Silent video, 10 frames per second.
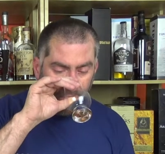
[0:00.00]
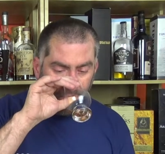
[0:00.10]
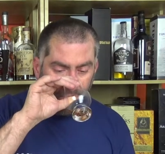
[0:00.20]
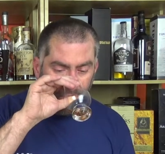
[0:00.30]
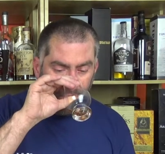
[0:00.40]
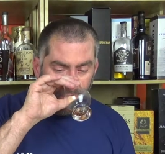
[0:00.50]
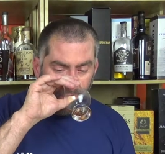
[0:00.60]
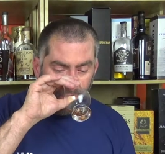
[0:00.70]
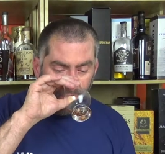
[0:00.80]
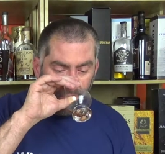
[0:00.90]

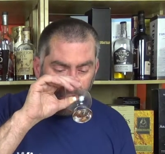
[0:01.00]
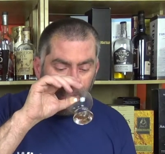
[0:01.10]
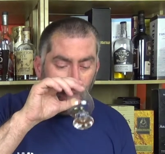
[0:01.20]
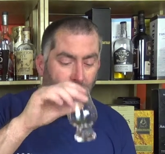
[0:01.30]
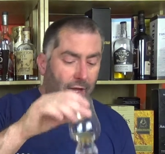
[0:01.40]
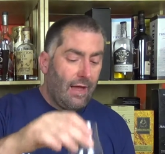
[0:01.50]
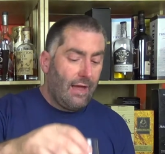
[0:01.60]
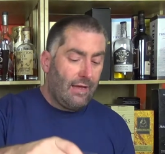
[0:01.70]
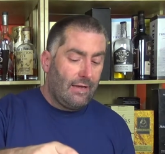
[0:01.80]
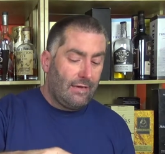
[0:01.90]

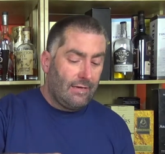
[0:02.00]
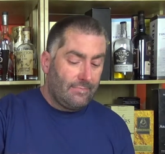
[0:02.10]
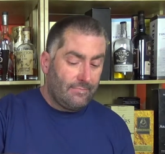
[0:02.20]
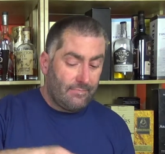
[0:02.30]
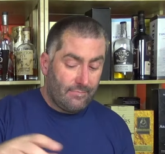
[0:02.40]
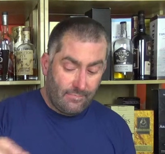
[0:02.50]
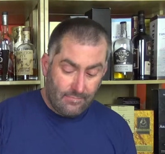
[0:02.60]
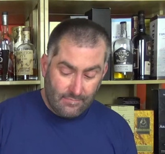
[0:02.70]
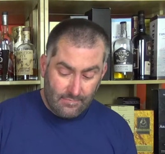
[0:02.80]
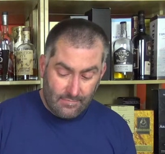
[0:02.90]

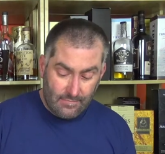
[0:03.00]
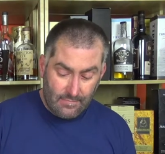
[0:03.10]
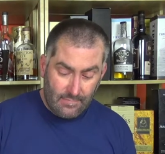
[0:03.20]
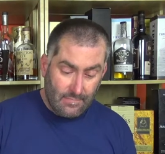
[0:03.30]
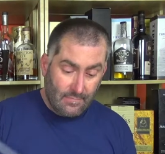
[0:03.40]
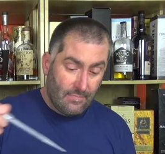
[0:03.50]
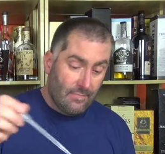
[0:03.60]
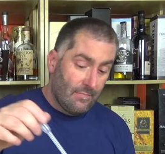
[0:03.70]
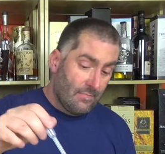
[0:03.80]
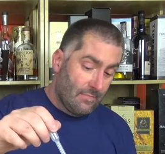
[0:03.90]

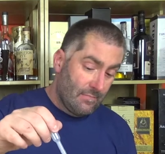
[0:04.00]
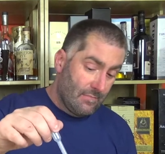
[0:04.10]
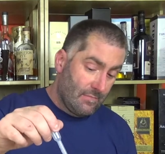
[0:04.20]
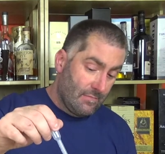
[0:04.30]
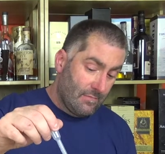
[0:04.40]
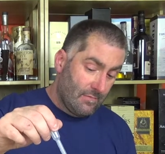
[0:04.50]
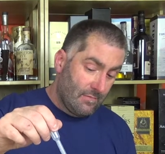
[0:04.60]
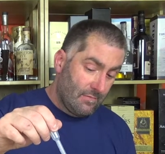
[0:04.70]
(silence)